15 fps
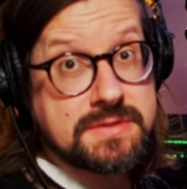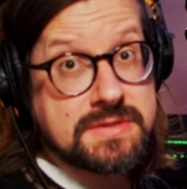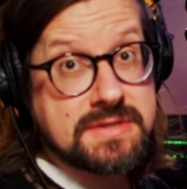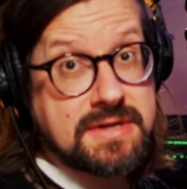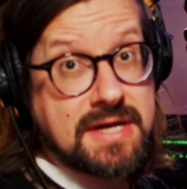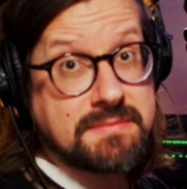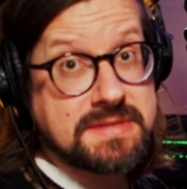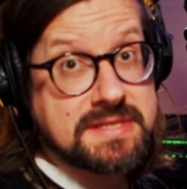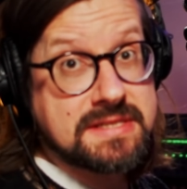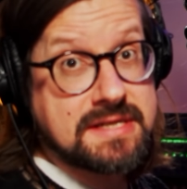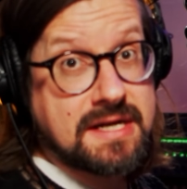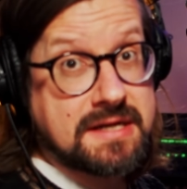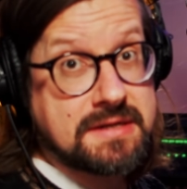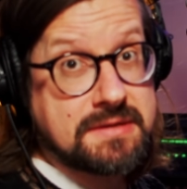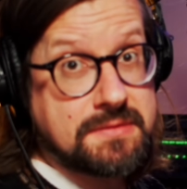so I'm
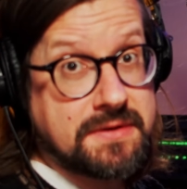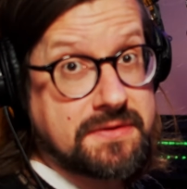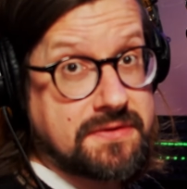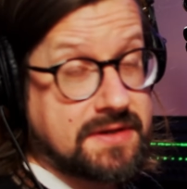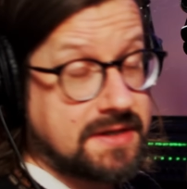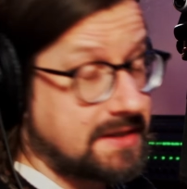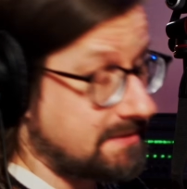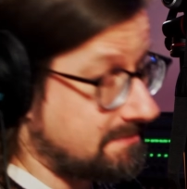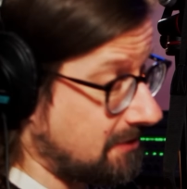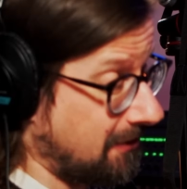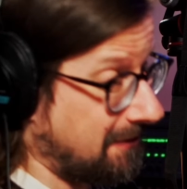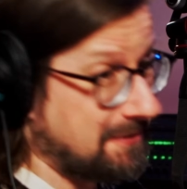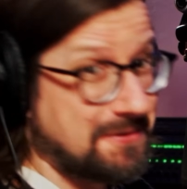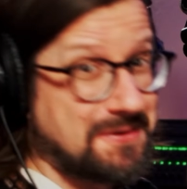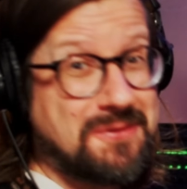stuck with the...
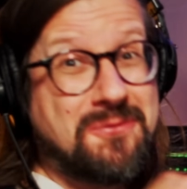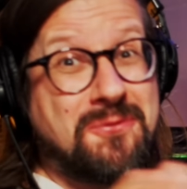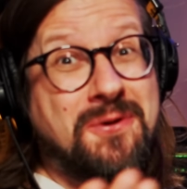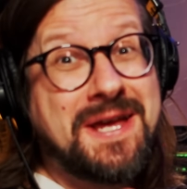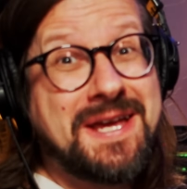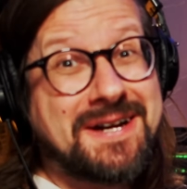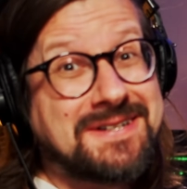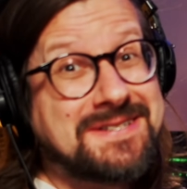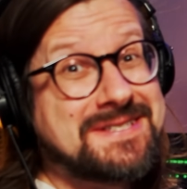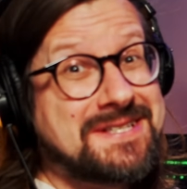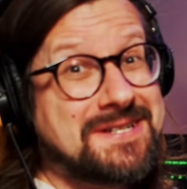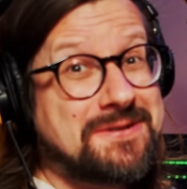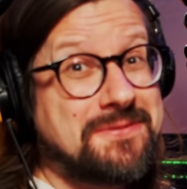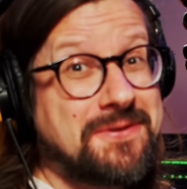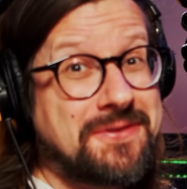well, we are
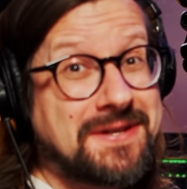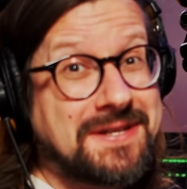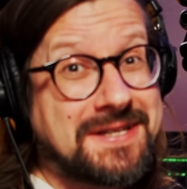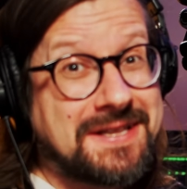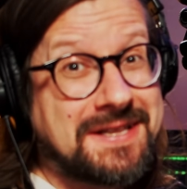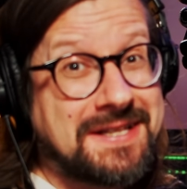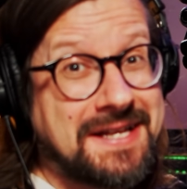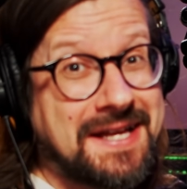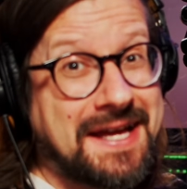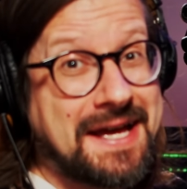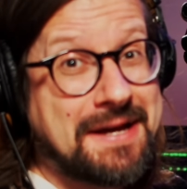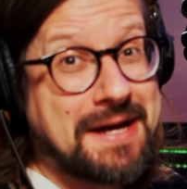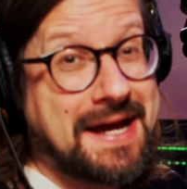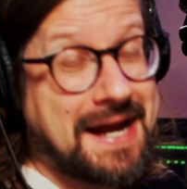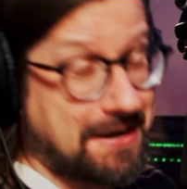stuck with the little
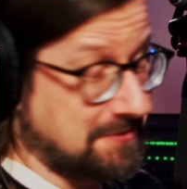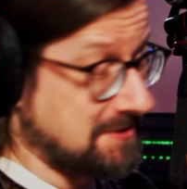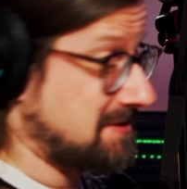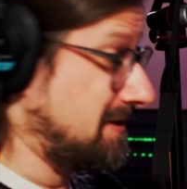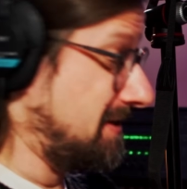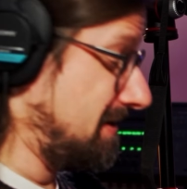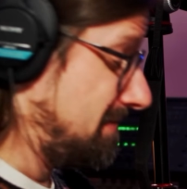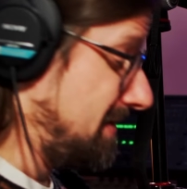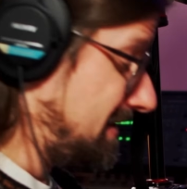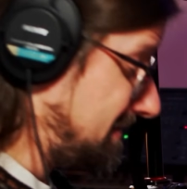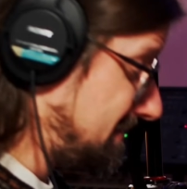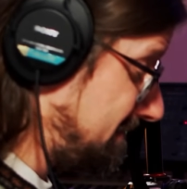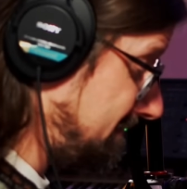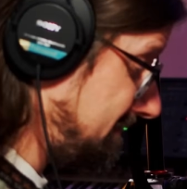errors that I made.